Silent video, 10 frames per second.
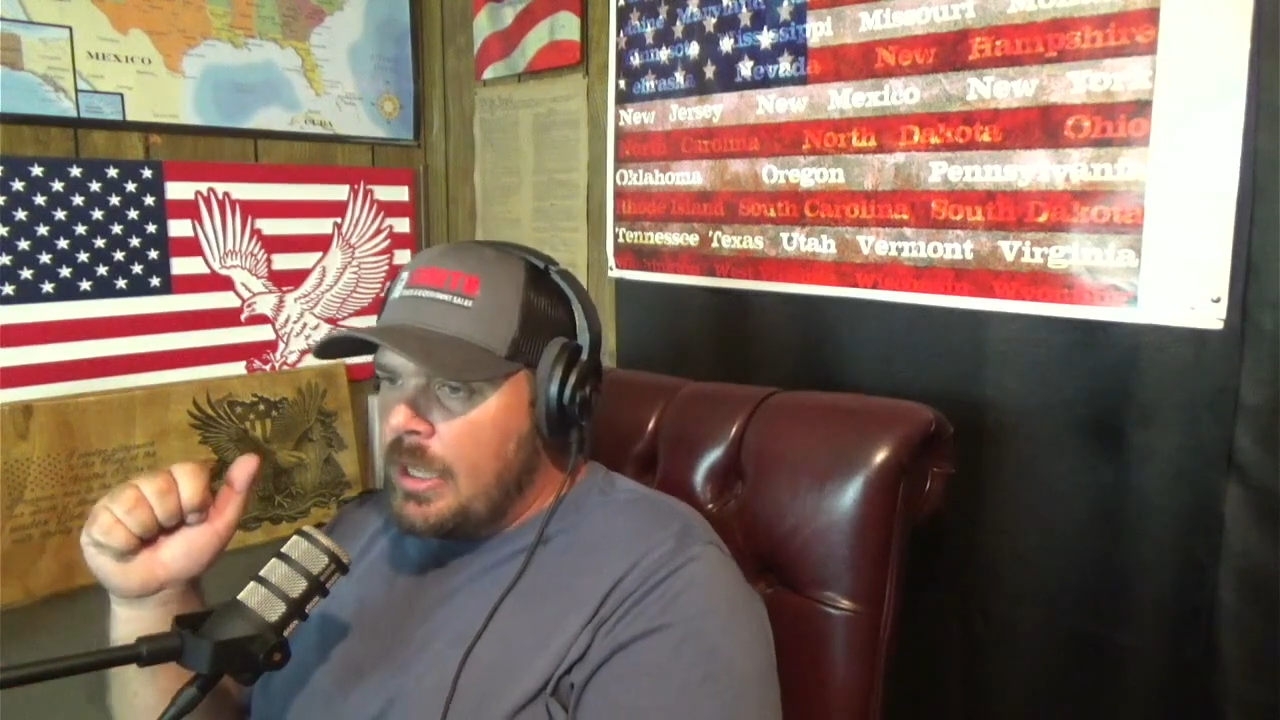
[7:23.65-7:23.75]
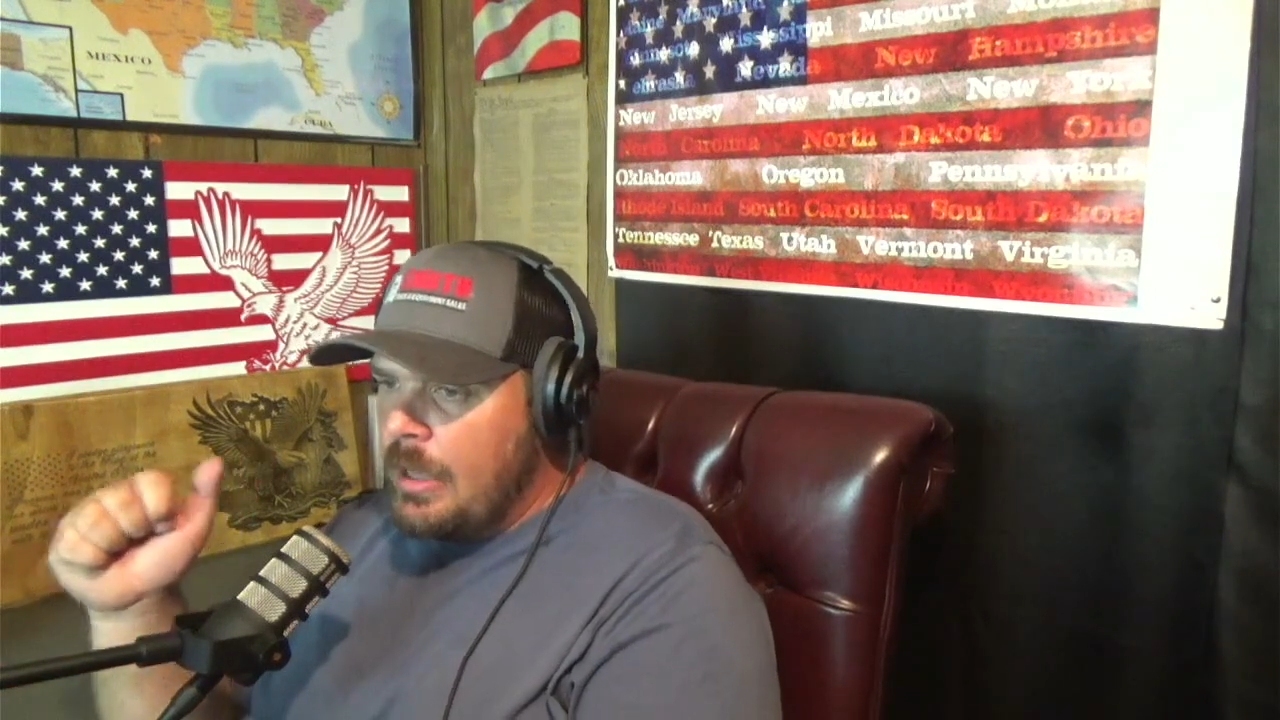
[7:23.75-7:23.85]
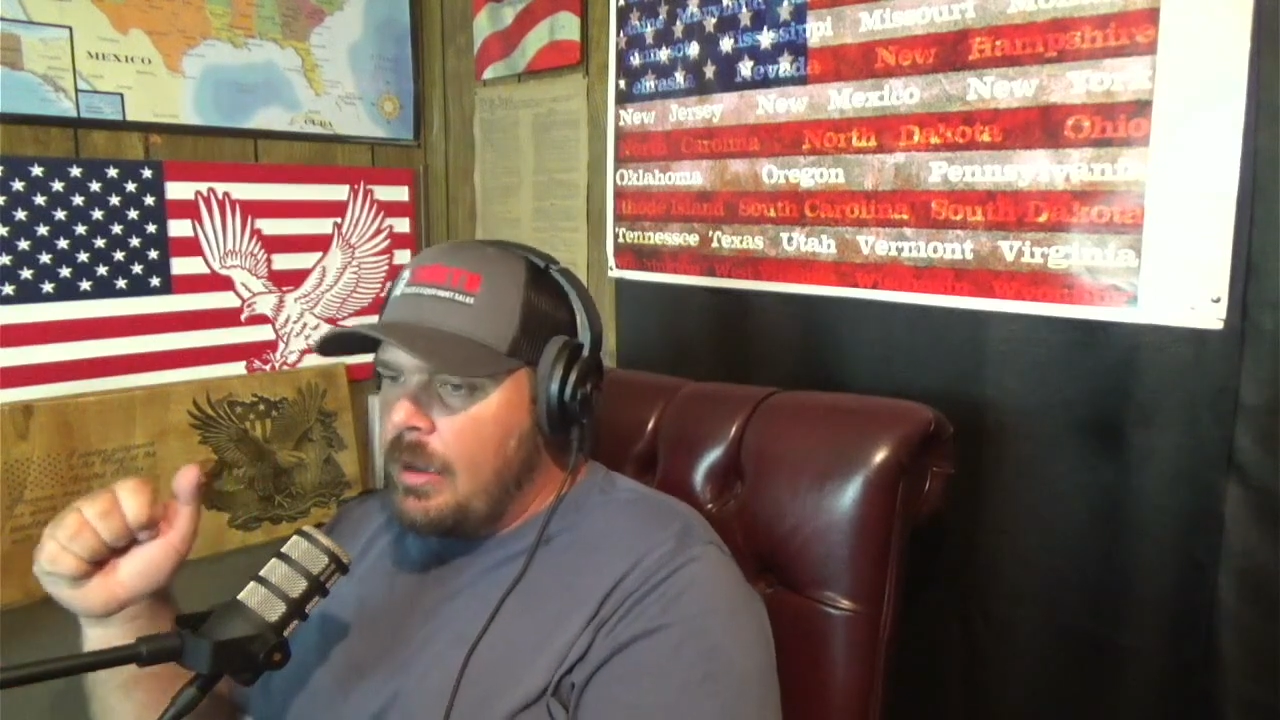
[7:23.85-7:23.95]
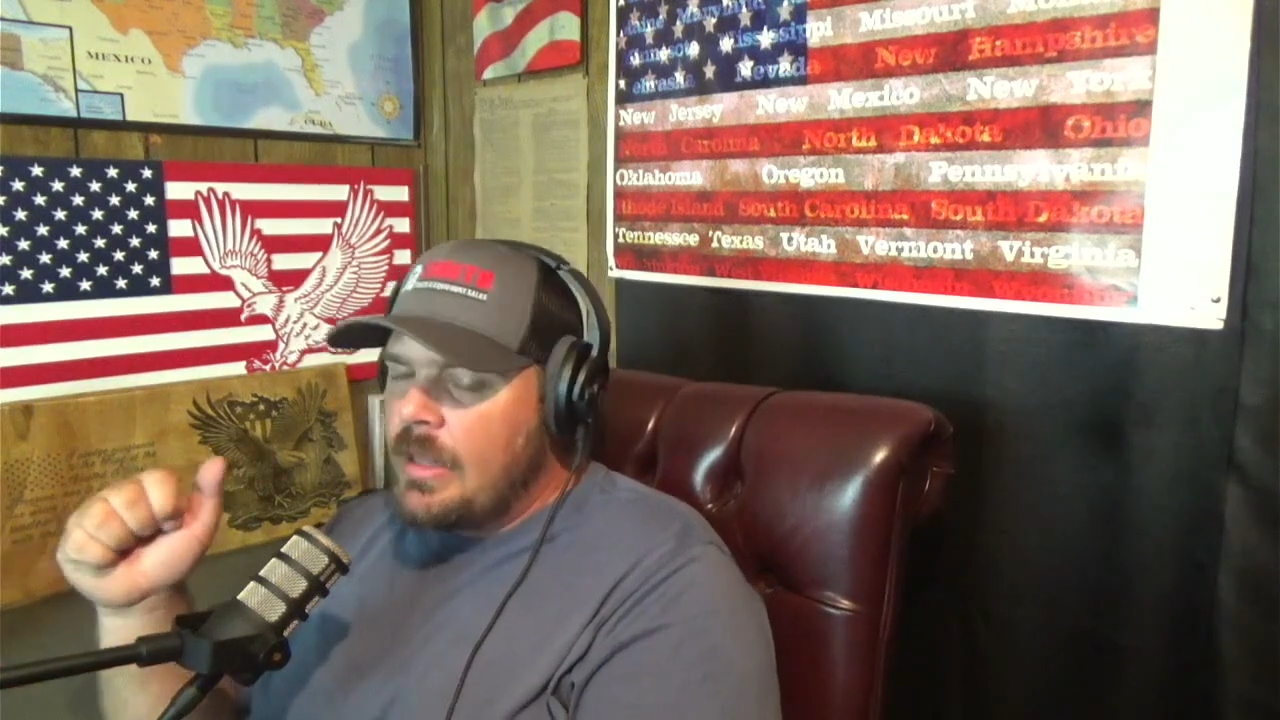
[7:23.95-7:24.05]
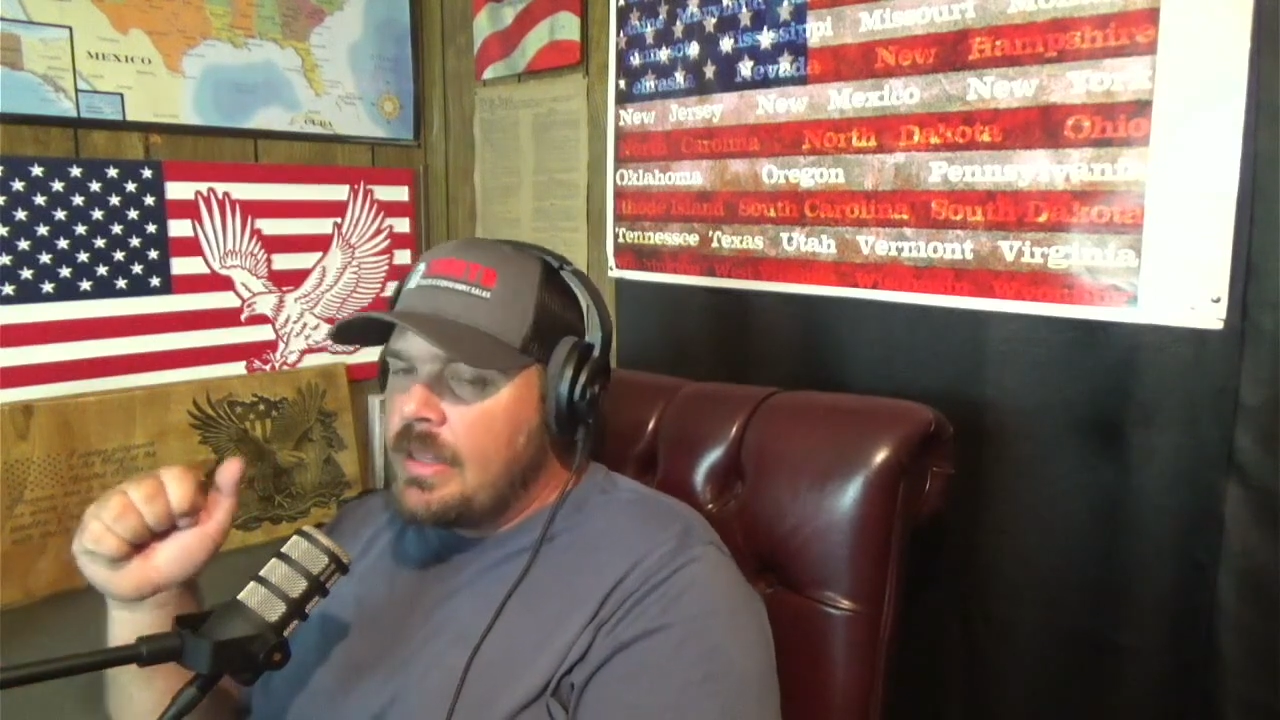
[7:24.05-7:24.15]

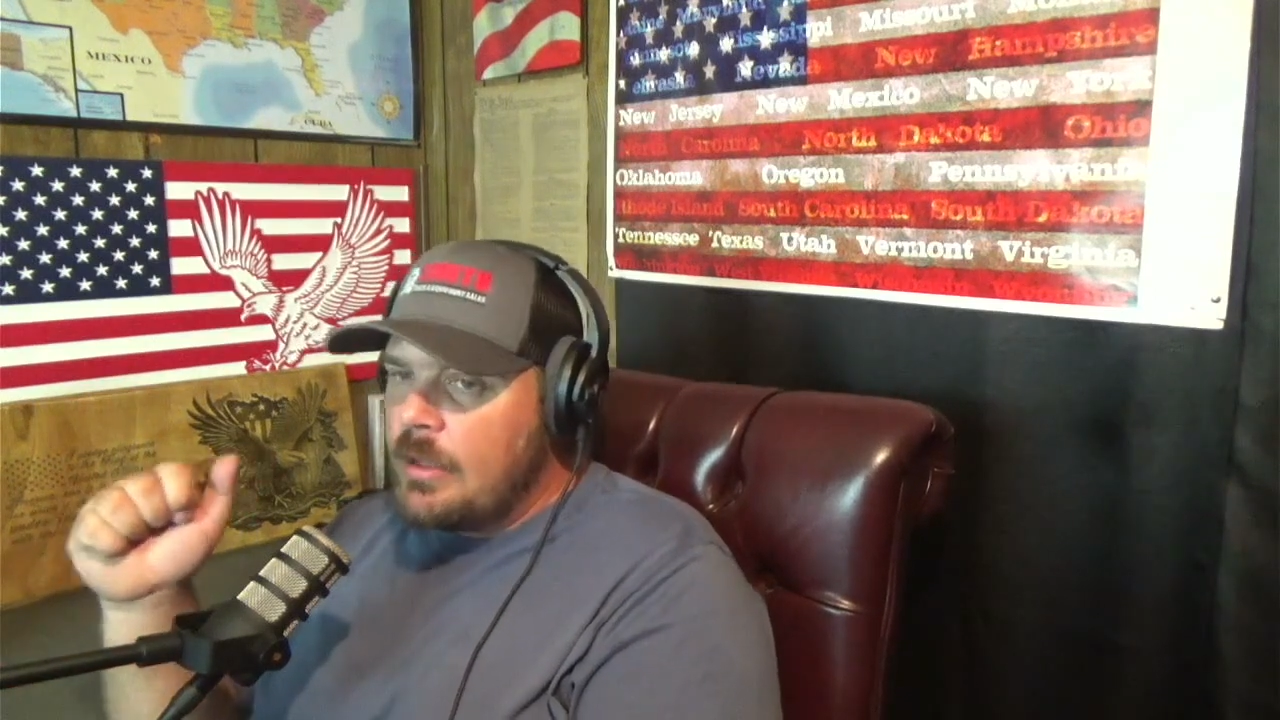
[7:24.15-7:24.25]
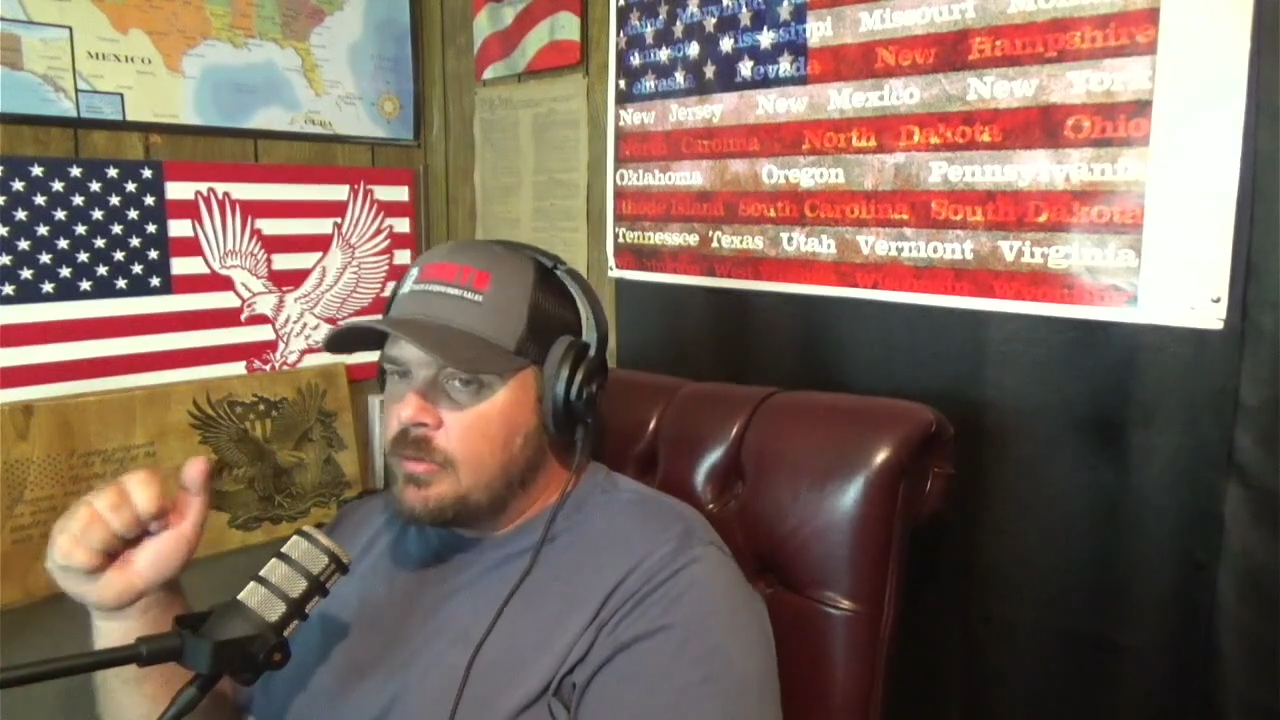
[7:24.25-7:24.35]
I think it